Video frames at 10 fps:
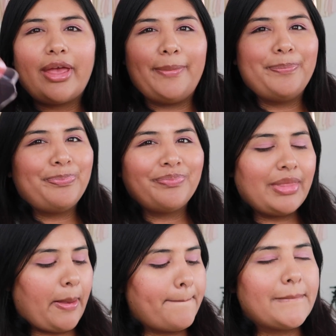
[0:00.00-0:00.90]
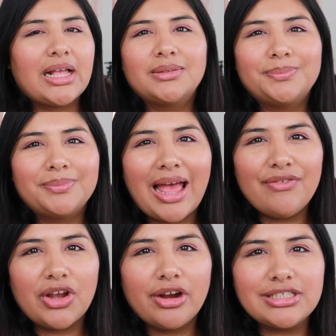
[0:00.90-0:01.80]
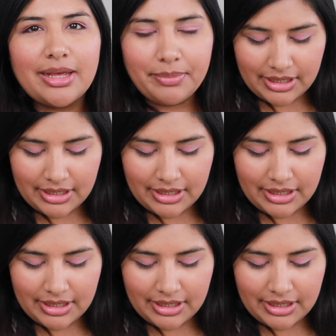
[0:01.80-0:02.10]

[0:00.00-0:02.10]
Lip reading: Okay, having a hard time